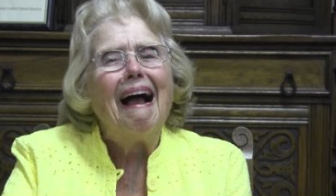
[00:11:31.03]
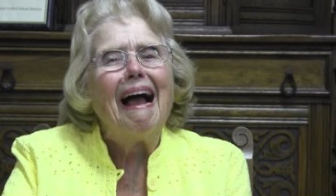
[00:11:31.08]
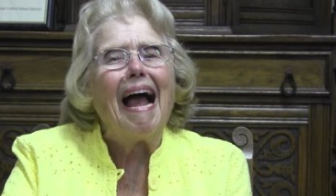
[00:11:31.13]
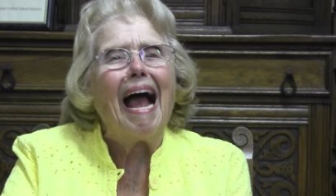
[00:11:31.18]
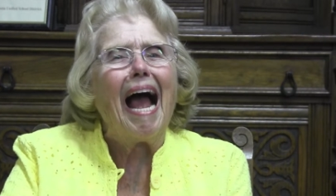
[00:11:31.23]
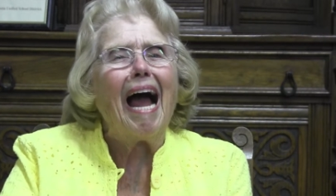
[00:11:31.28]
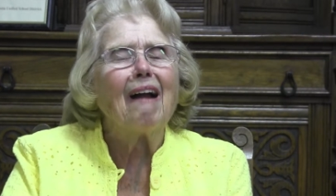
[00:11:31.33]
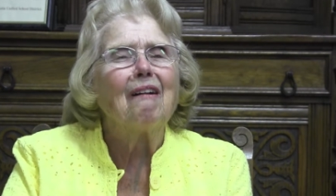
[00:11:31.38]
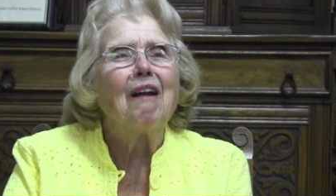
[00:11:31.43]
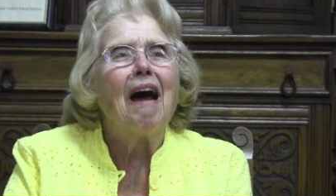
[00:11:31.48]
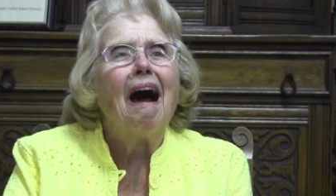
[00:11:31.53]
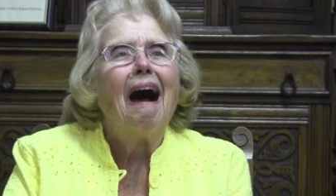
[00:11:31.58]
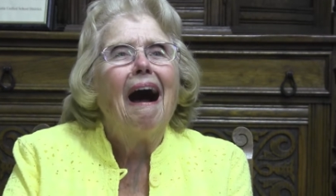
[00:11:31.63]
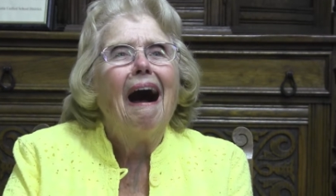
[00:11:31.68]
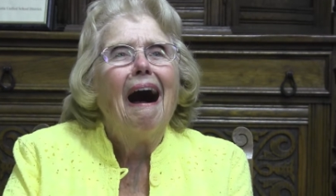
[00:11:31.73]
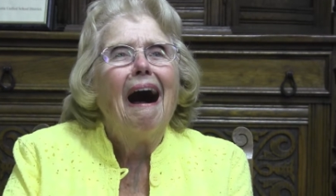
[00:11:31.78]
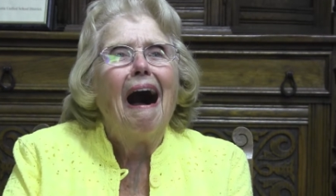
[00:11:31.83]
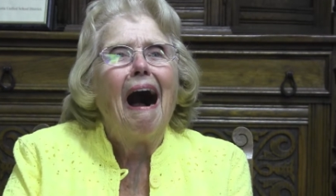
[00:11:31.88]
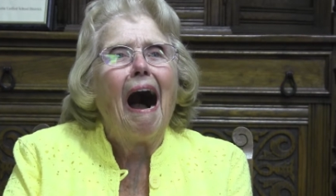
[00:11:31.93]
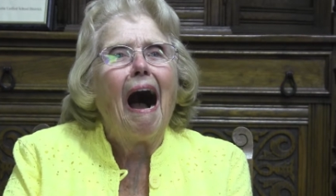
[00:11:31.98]
and
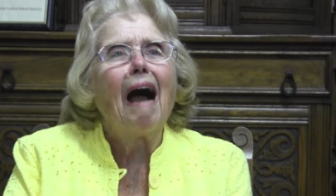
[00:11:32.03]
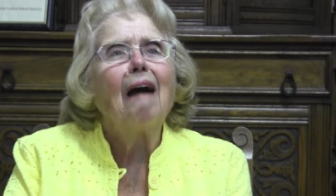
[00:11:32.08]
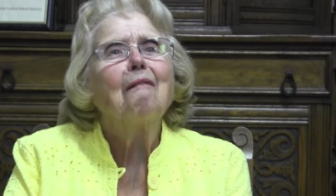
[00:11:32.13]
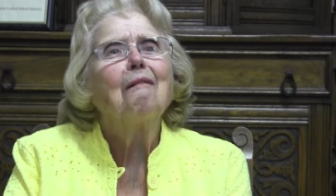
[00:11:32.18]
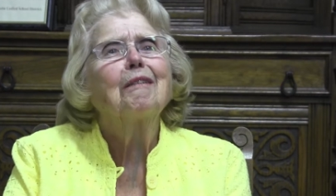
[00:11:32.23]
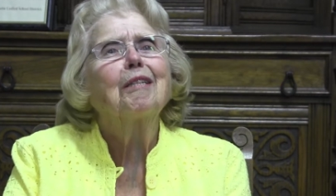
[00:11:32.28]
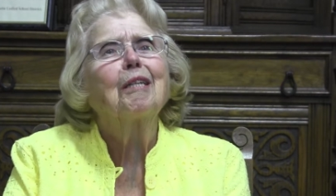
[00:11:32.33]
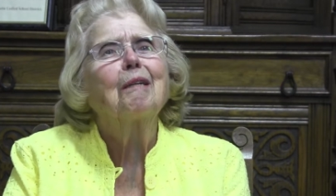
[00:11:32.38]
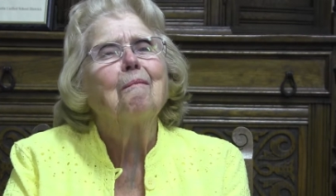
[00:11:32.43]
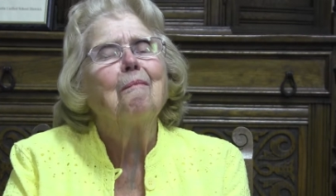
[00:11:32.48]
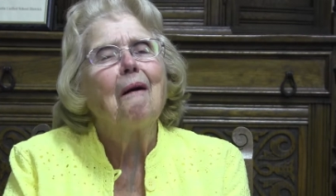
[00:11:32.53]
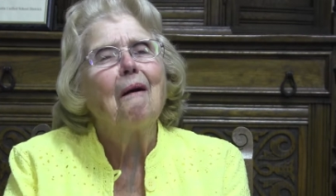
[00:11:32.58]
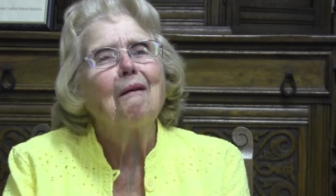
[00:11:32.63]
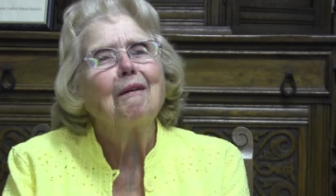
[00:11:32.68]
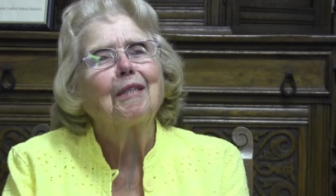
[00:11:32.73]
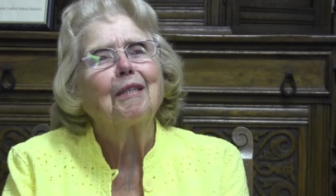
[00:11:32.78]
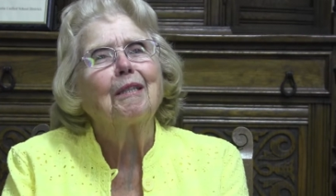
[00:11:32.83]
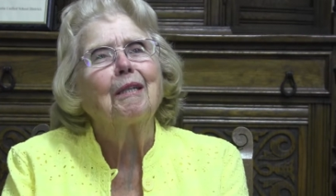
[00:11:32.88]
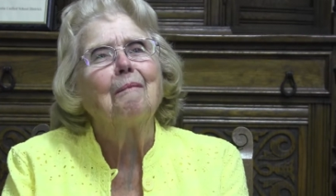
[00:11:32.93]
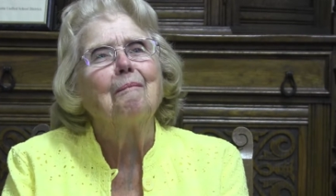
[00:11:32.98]
I was
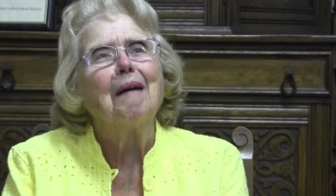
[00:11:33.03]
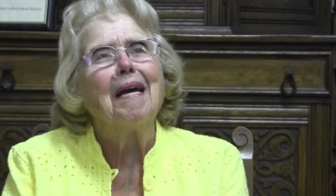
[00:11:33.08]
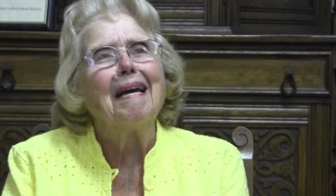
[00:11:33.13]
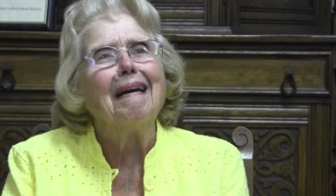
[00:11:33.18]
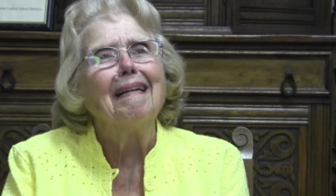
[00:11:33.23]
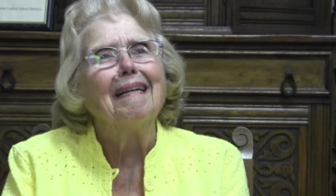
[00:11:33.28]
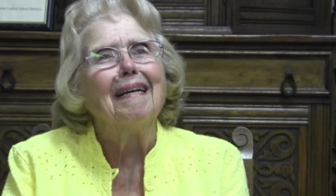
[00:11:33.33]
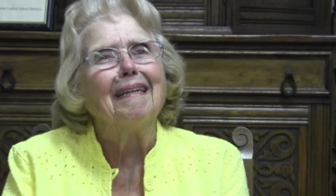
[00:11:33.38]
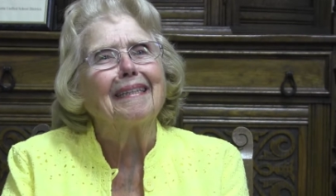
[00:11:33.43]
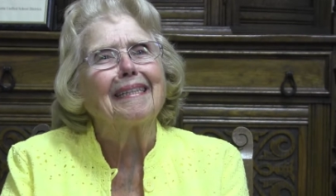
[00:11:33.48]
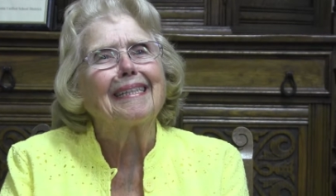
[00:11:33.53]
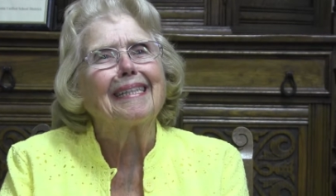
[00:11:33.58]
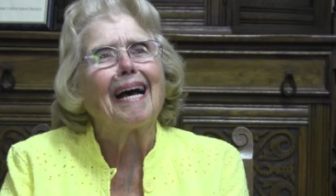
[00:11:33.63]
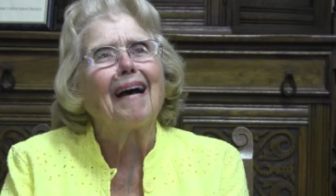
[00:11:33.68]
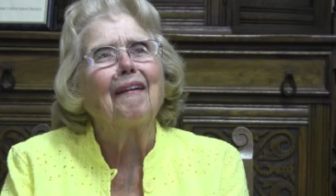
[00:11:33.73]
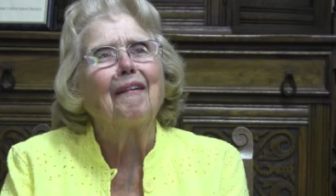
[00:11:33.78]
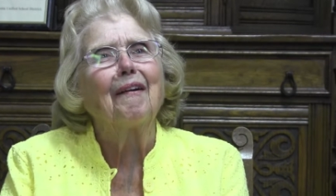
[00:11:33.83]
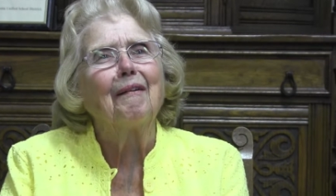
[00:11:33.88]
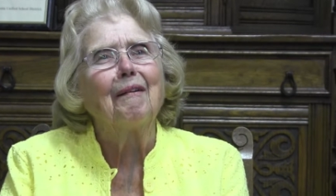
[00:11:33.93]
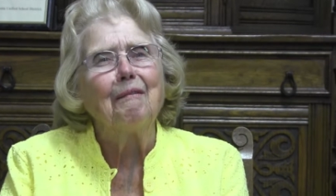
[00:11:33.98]
supposed to be in the
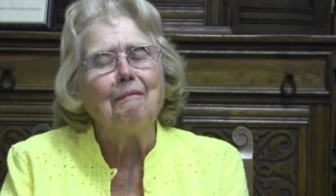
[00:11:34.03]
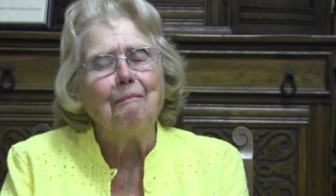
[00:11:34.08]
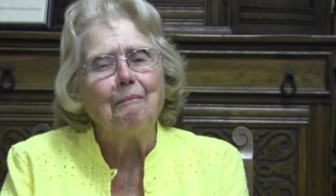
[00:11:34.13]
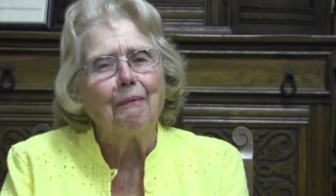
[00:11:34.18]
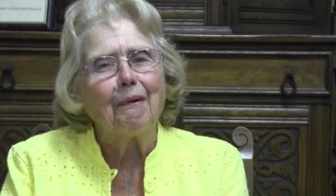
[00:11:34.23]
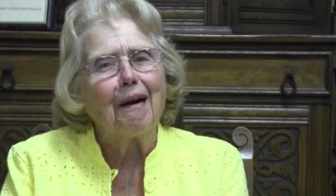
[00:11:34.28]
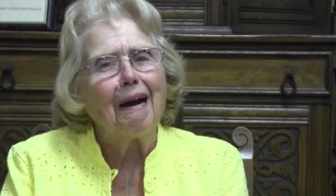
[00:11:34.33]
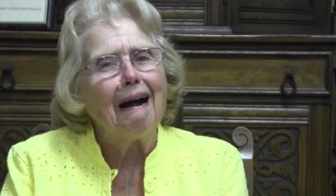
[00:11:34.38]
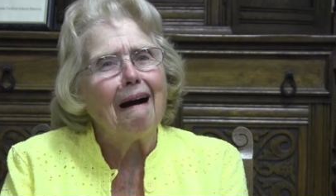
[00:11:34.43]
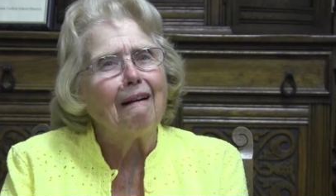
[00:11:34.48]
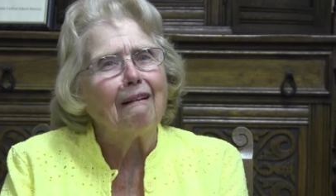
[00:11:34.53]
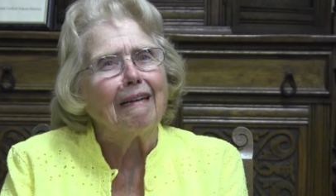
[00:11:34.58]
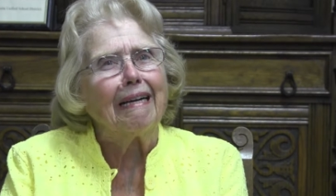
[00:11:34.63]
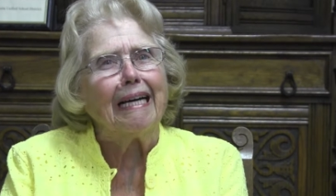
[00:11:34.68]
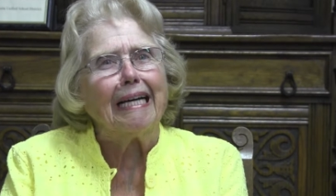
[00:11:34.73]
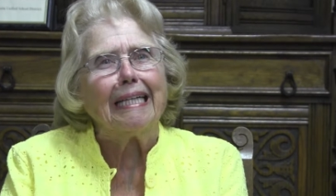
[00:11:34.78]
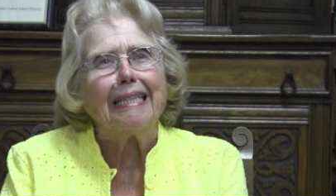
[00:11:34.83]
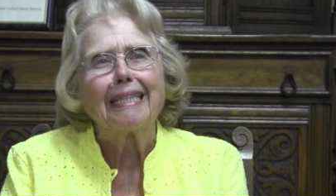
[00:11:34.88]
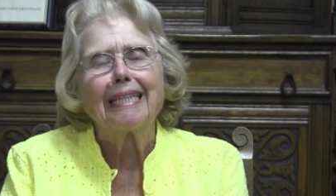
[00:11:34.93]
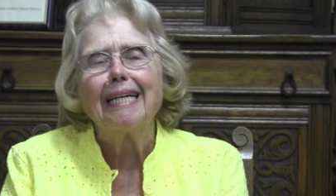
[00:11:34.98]
Southern
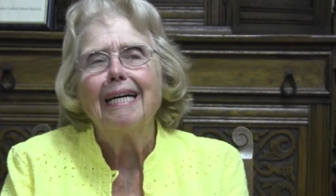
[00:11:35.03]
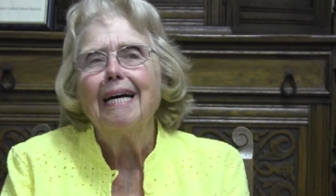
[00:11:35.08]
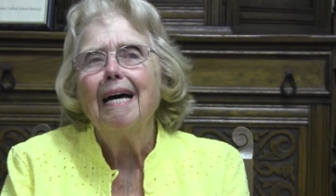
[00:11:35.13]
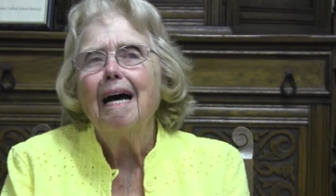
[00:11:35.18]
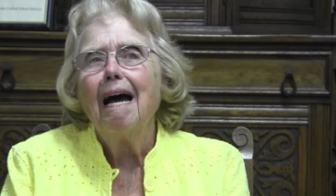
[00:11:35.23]
Brownies.